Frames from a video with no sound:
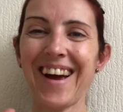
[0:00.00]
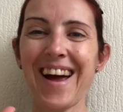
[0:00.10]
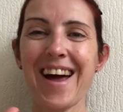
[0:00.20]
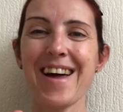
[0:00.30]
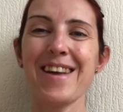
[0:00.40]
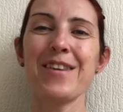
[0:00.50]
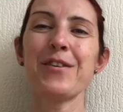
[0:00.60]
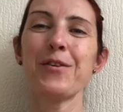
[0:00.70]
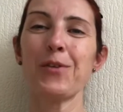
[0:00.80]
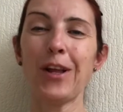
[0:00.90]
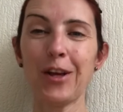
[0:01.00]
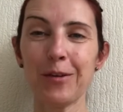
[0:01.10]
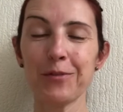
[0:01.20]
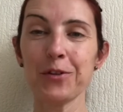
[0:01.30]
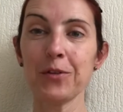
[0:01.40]
Hi,
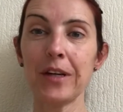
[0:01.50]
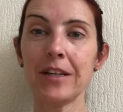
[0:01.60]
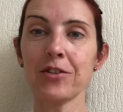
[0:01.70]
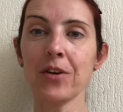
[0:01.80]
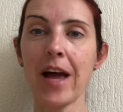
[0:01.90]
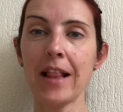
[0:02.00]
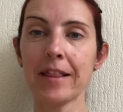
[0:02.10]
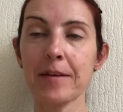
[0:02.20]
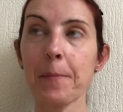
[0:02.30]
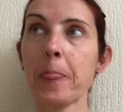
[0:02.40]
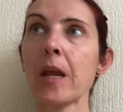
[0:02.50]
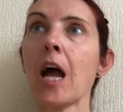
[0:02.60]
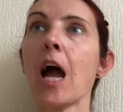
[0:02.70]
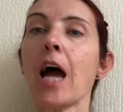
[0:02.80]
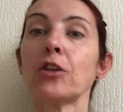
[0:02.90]
welcome to Into Health.
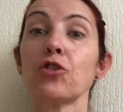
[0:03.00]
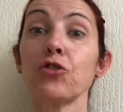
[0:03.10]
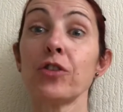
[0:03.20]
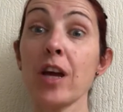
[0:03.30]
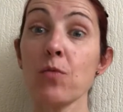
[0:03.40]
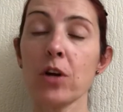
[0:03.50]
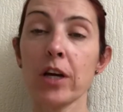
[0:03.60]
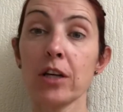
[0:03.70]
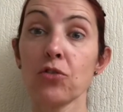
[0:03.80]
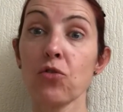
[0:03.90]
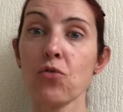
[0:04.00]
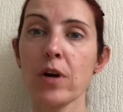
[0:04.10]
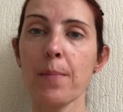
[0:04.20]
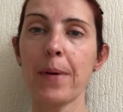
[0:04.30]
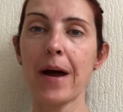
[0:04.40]
Today we're going to talk
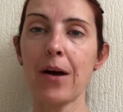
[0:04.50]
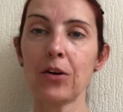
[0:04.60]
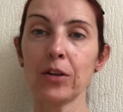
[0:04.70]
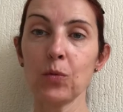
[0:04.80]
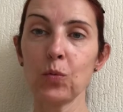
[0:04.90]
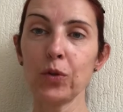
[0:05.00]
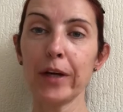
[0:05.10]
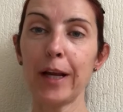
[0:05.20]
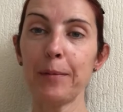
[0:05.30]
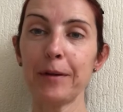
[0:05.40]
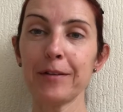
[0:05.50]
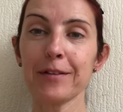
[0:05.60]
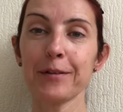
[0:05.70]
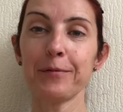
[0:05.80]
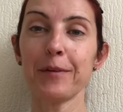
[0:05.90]
about the wood element.
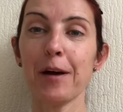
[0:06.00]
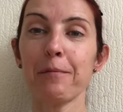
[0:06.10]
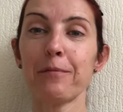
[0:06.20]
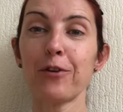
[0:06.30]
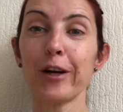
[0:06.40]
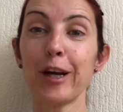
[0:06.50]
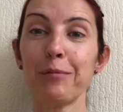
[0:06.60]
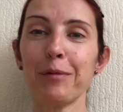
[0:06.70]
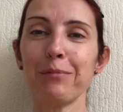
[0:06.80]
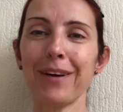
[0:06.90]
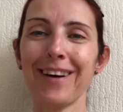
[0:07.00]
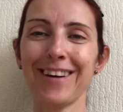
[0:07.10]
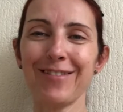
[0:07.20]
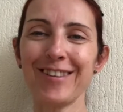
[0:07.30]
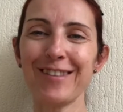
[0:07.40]
I'm running a bit
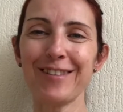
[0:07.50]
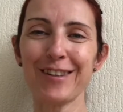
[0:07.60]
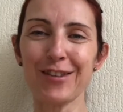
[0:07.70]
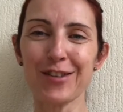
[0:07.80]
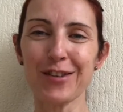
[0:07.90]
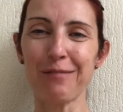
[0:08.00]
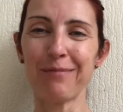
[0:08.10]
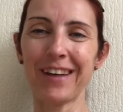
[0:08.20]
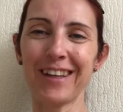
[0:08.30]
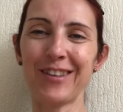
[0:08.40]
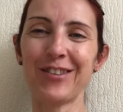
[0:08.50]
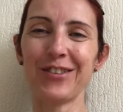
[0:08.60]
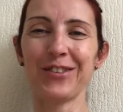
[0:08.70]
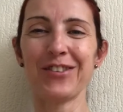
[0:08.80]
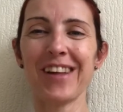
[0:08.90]
behind with the video, so I'm making
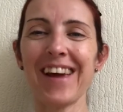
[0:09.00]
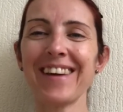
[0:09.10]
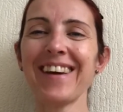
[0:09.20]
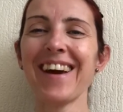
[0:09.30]
two today.